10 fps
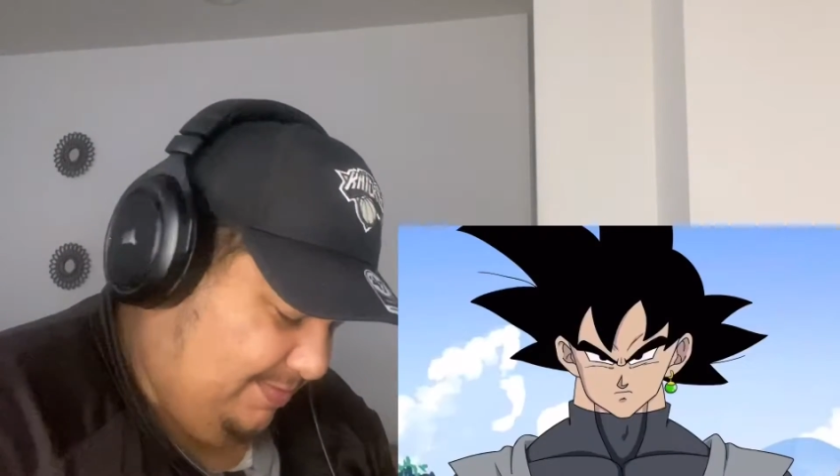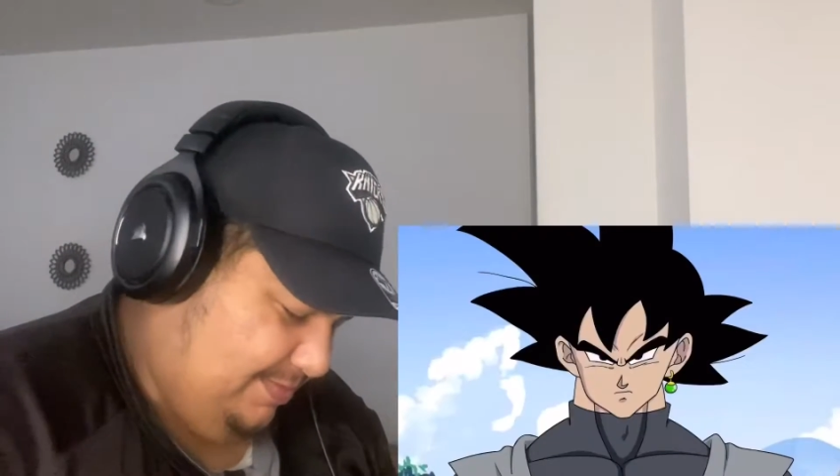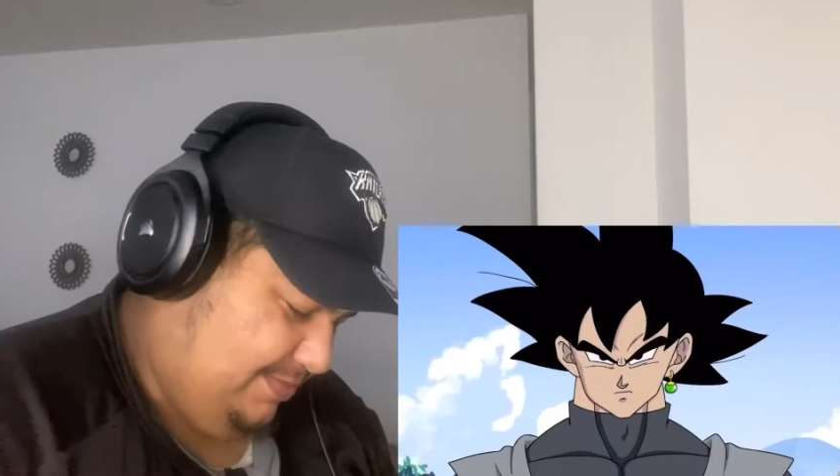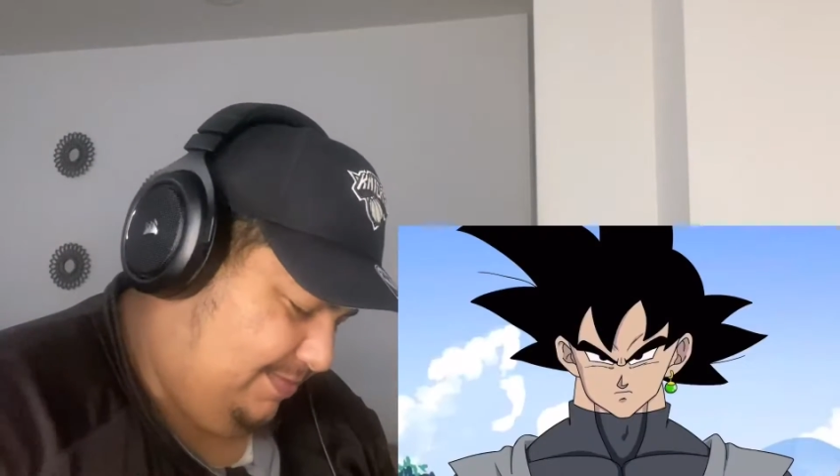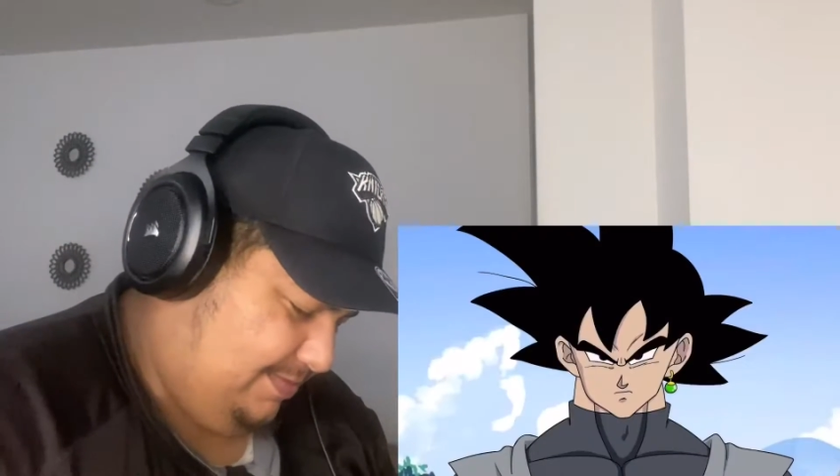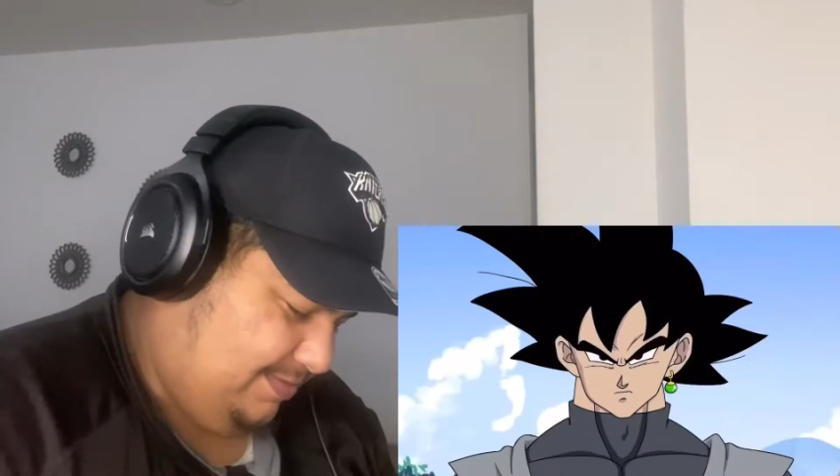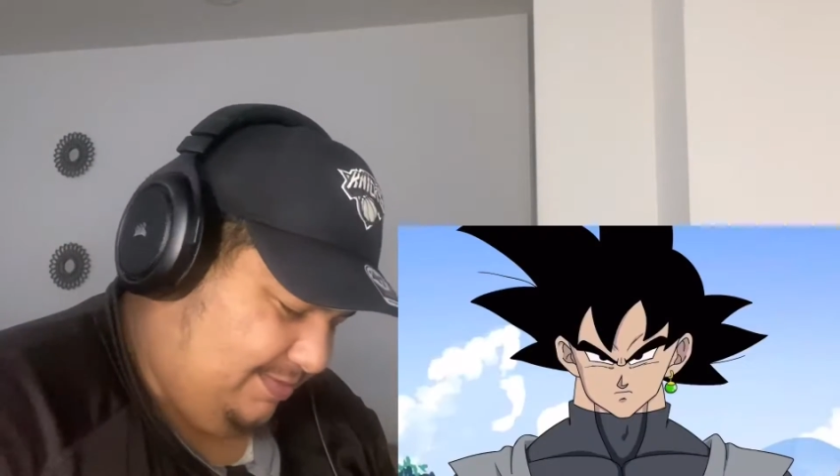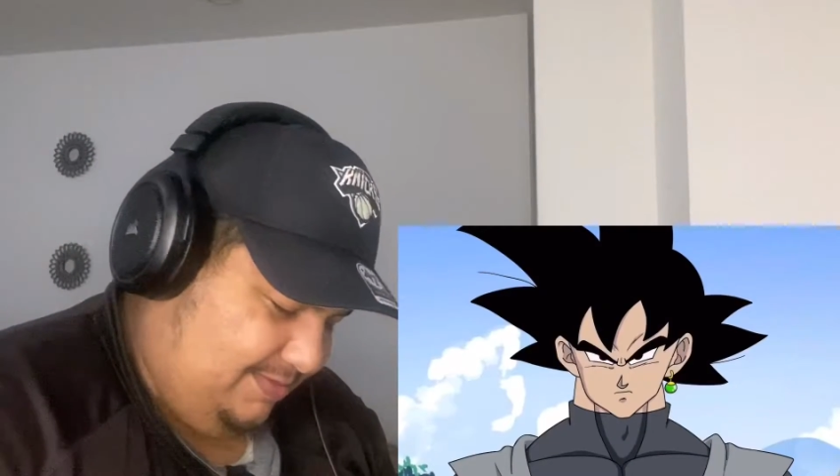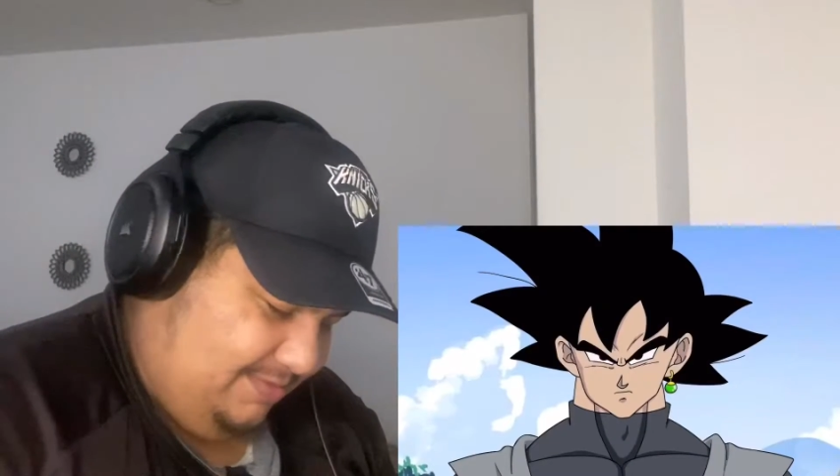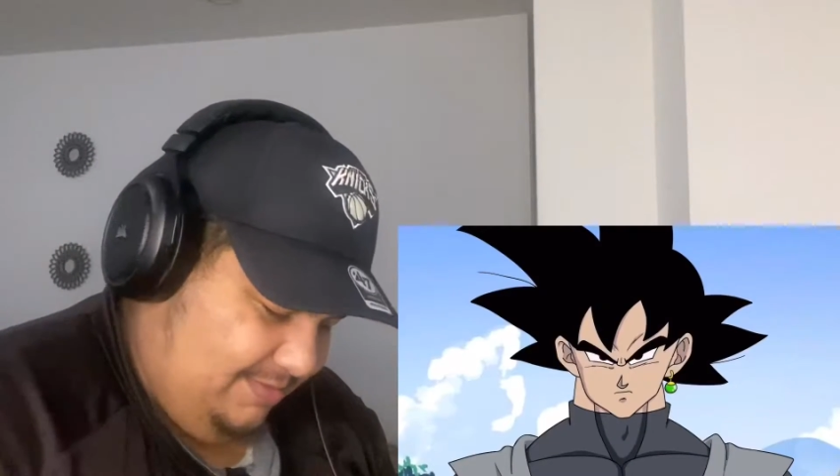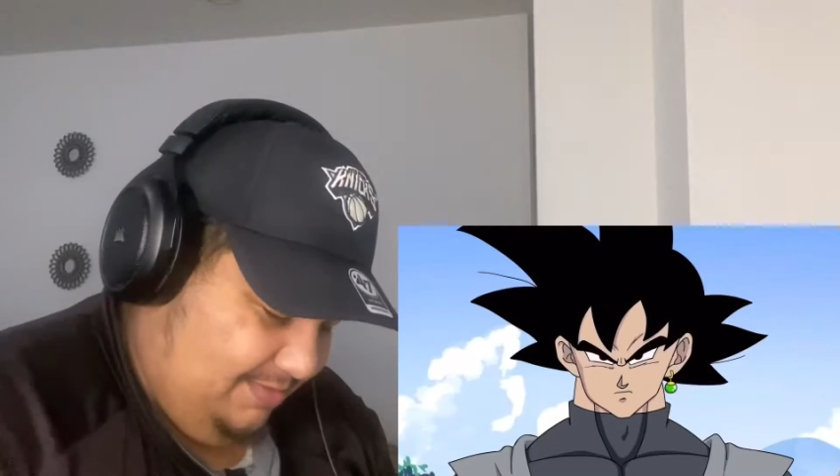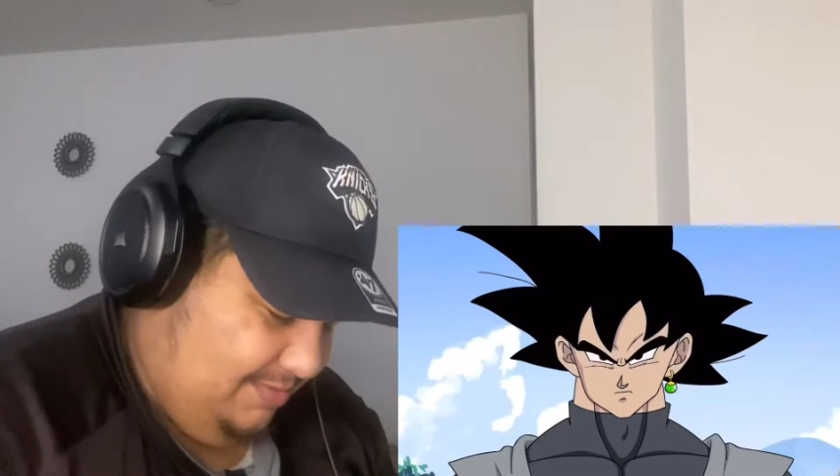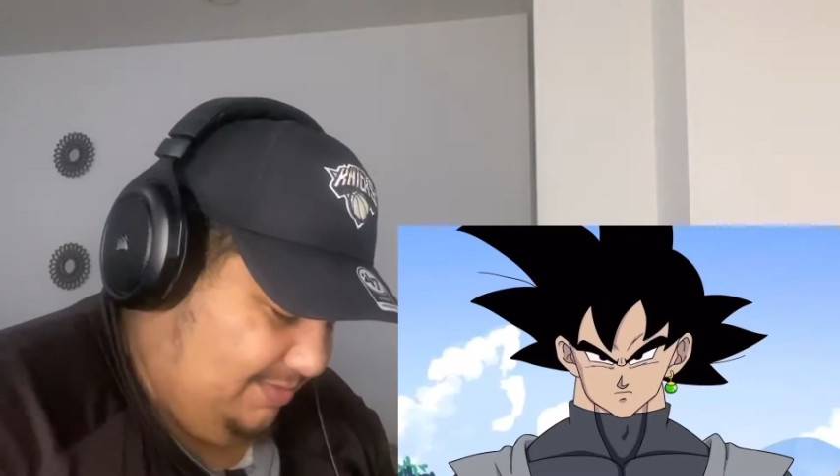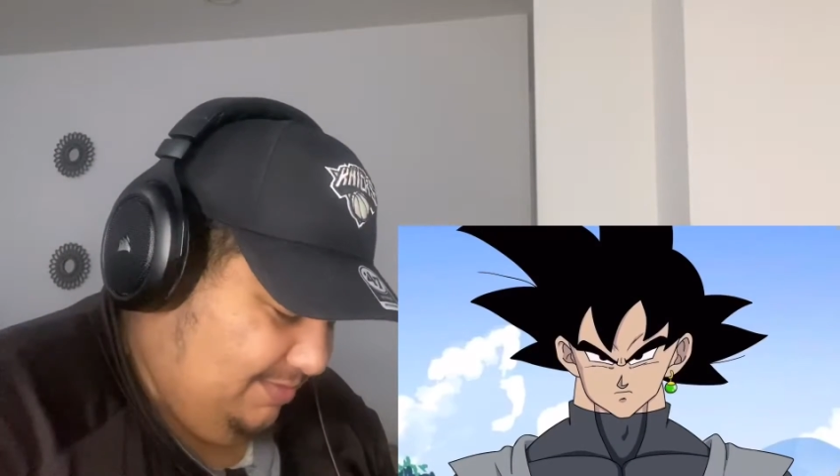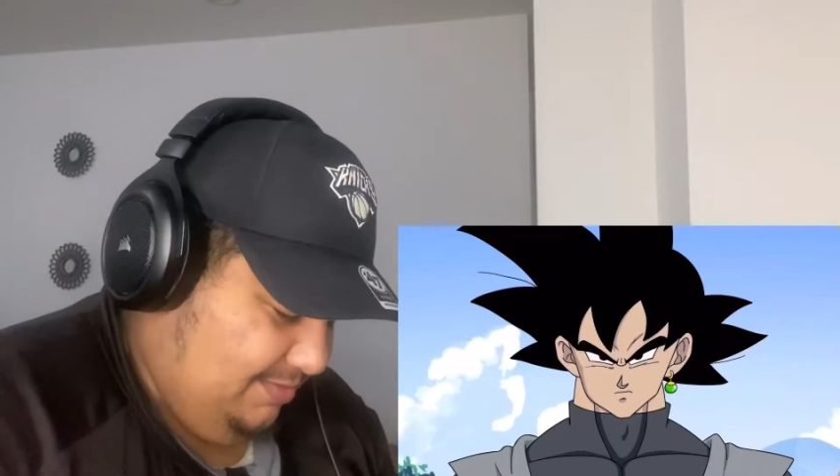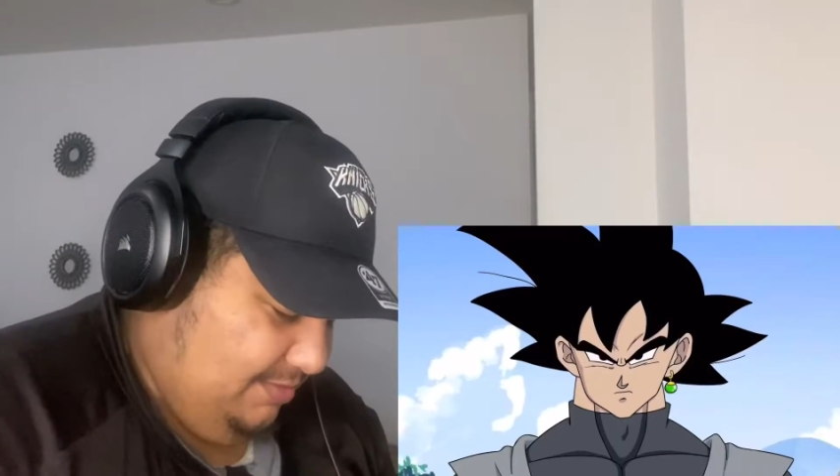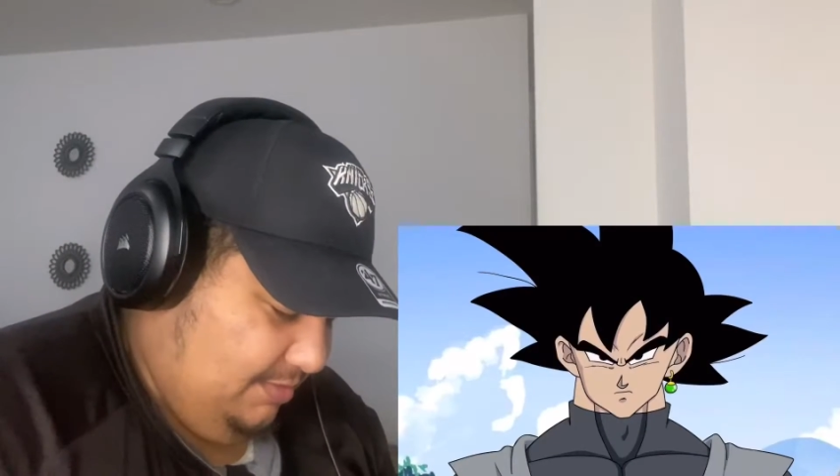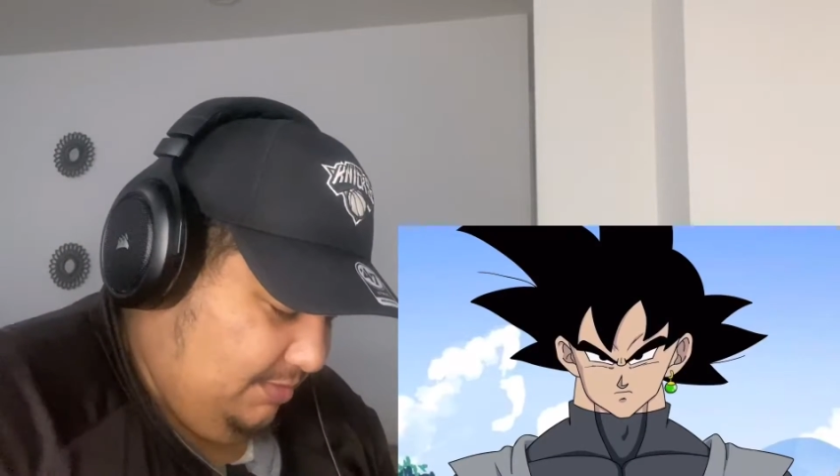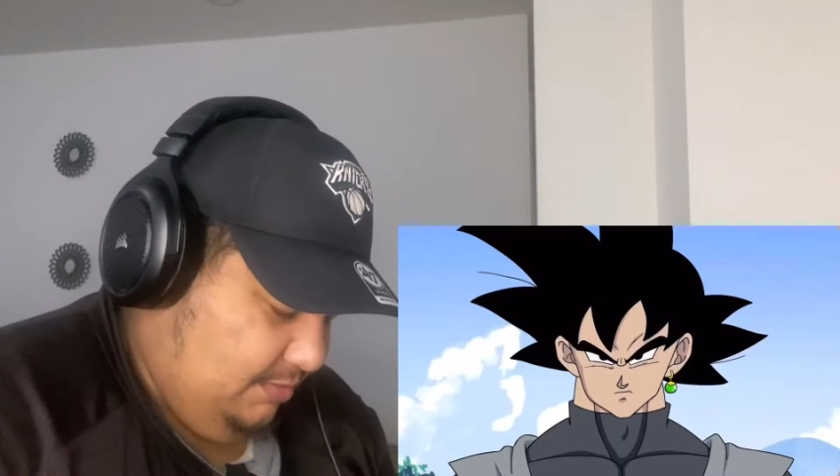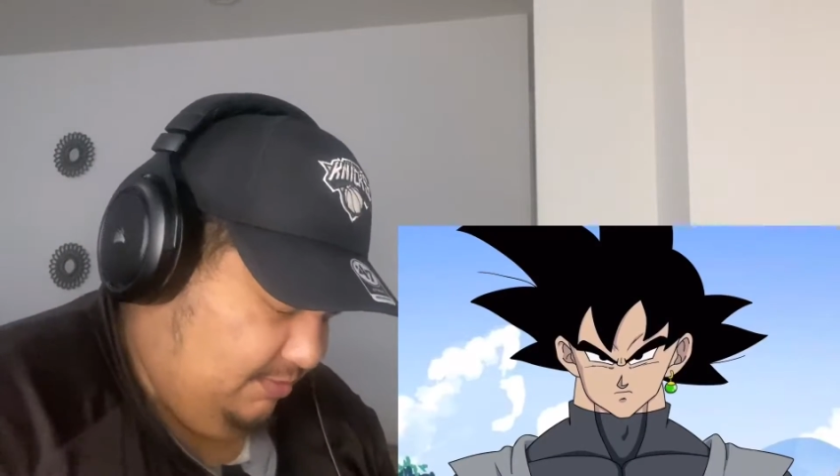you Steve Jobs or something, my nigga?